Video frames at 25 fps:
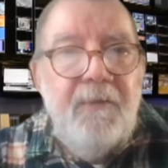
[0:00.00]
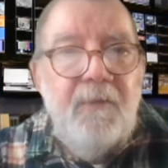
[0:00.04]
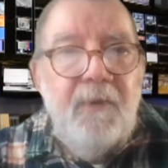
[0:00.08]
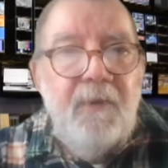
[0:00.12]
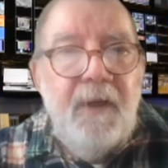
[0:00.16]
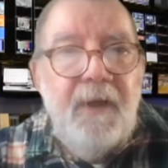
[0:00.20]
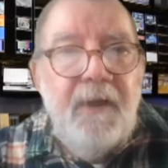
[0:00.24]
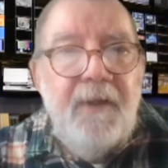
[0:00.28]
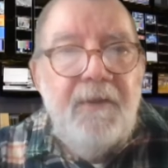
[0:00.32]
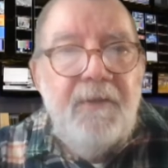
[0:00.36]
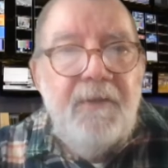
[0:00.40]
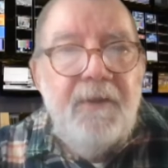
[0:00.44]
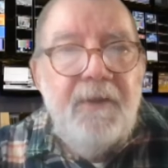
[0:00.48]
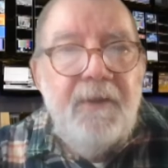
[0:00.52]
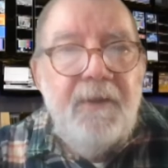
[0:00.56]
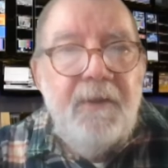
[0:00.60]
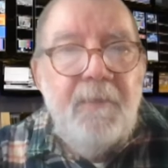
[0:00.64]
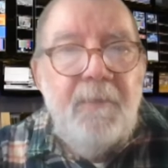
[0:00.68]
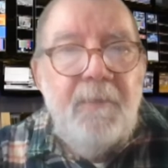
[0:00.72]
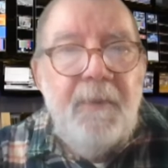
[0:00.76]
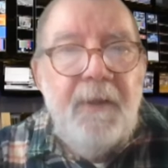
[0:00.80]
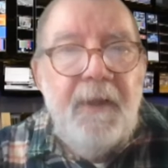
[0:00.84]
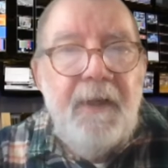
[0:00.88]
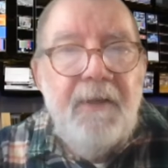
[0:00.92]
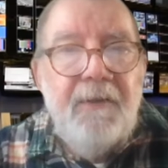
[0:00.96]
rising the
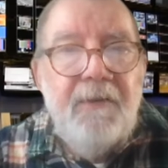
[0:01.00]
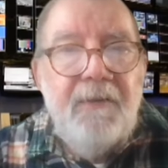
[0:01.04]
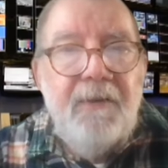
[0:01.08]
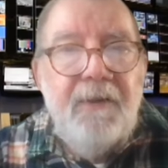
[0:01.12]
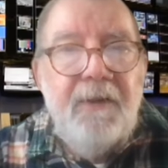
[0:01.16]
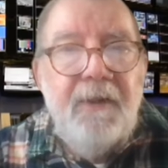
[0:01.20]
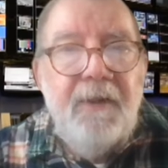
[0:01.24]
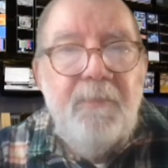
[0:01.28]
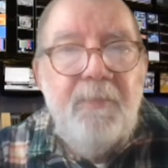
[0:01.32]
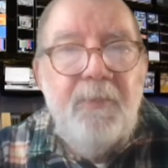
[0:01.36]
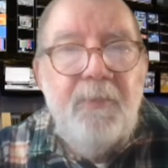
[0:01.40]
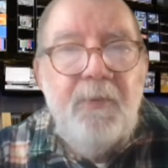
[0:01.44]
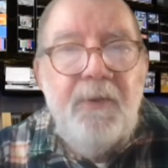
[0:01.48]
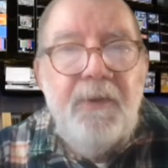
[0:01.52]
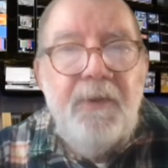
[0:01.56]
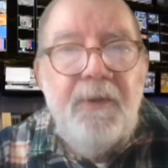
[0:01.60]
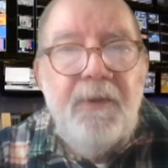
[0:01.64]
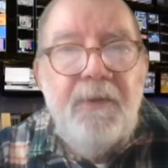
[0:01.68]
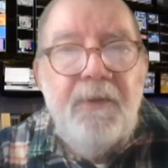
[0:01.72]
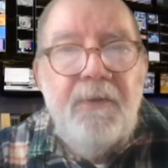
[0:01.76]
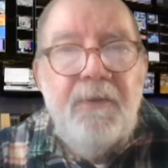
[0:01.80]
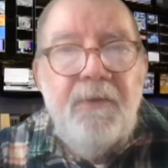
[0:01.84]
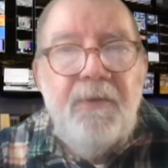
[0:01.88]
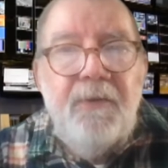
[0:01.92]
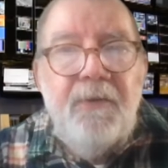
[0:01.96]
past couple of
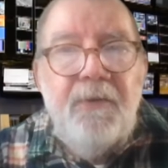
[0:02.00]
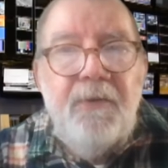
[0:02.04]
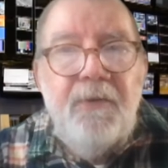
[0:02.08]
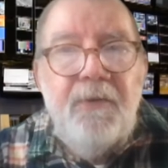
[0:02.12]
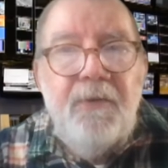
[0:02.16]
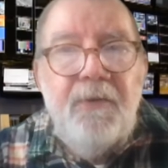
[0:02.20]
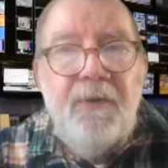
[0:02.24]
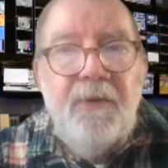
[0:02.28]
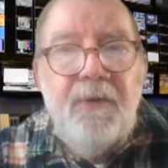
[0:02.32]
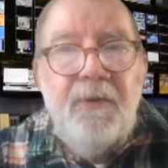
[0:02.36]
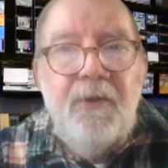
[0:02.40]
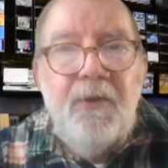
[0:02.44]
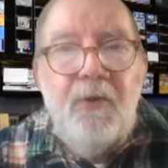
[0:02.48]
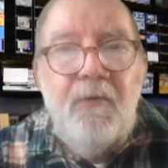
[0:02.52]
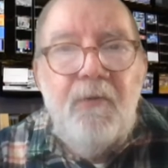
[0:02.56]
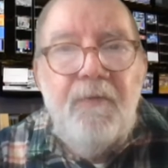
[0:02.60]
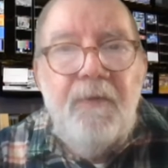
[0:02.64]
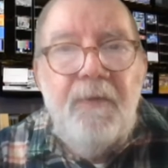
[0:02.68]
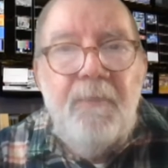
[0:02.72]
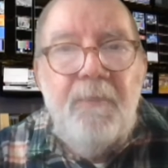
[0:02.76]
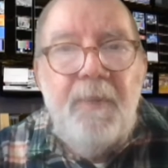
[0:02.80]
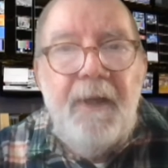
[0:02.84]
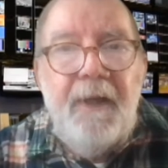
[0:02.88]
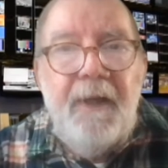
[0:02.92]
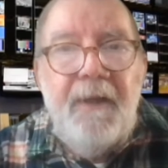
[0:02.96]
years due to the
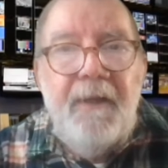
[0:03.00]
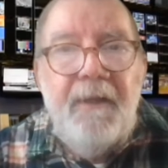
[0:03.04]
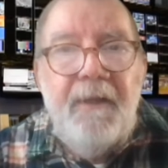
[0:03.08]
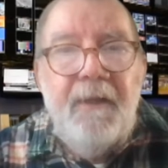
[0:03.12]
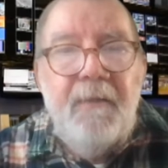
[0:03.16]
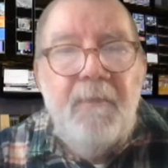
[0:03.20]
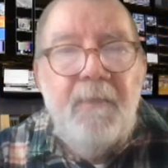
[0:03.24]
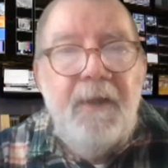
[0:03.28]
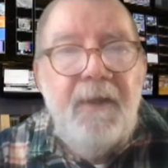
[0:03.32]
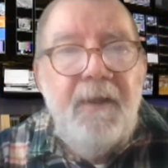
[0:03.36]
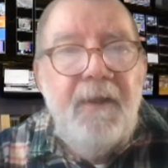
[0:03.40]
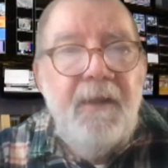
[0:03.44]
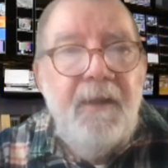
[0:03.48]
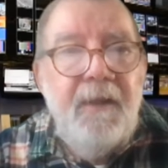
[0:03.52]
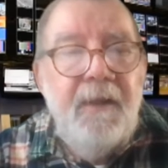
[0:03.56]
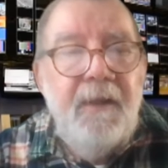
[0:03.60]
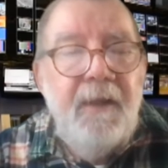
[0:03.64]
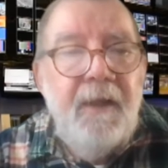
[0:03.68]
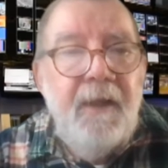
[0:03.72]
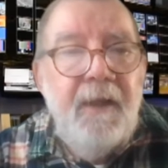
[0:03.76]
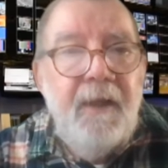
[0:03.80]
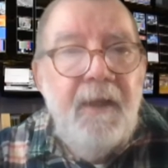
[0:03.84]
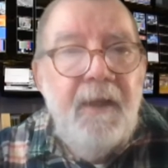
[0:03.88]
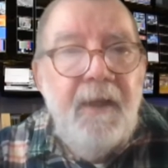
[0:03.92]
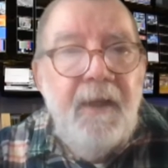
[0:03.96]
COVID pandemic,
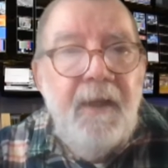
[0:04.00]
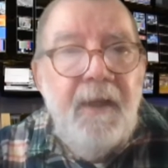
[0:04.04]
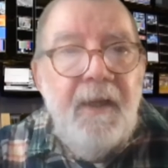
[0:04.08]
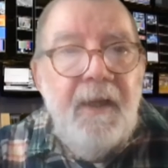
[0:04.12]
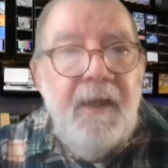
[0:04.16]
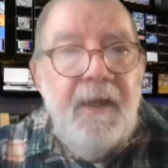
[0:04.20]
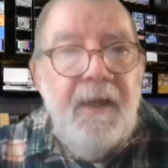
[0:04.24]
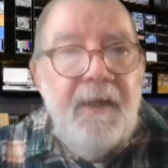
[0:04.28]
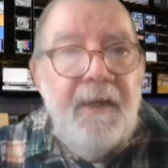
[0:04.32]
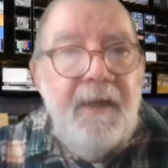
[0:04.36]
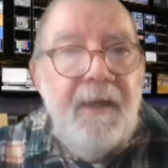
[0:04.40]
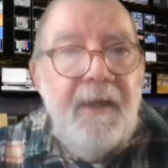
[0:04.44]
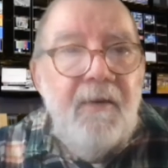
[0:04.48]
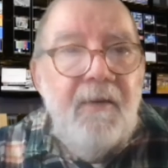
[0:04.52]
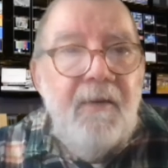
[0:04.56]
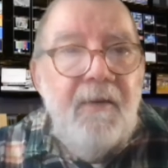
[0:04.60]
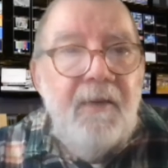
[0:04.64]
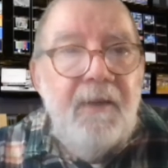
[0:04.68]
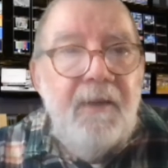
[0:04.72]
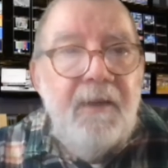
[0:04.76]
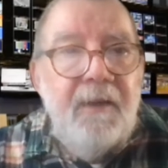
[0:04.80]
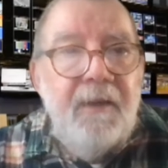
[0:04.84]
and now a